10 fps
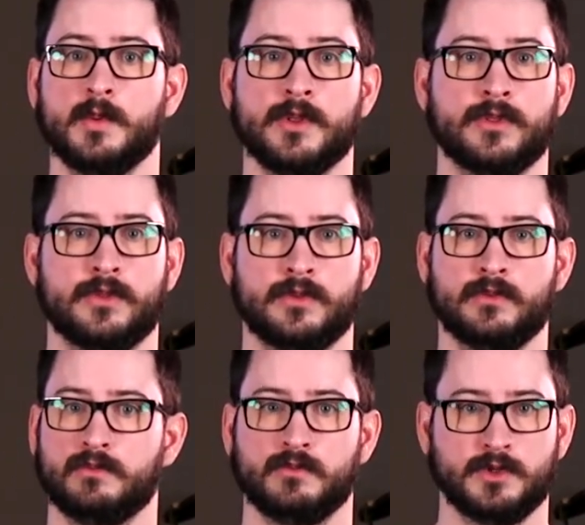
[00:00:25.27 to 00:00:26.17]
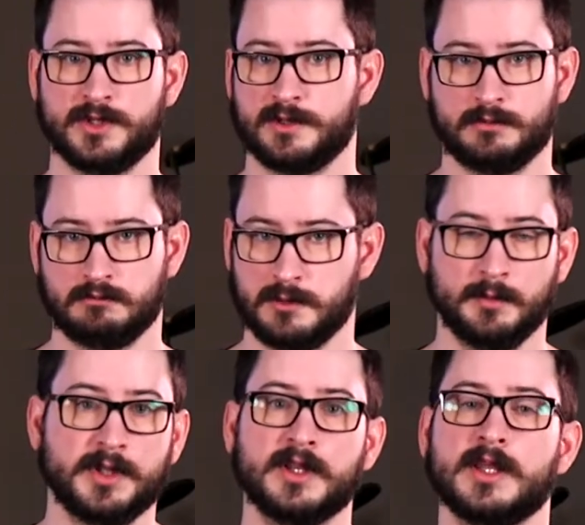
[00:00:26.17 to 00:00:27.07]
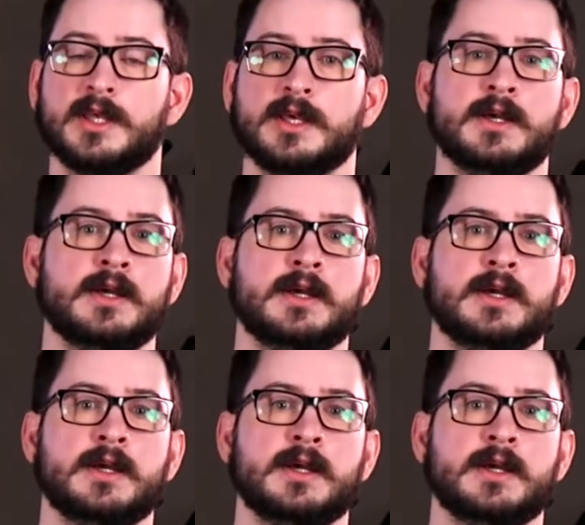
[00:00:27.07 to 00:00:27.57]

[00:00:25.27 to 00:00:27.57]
with just completely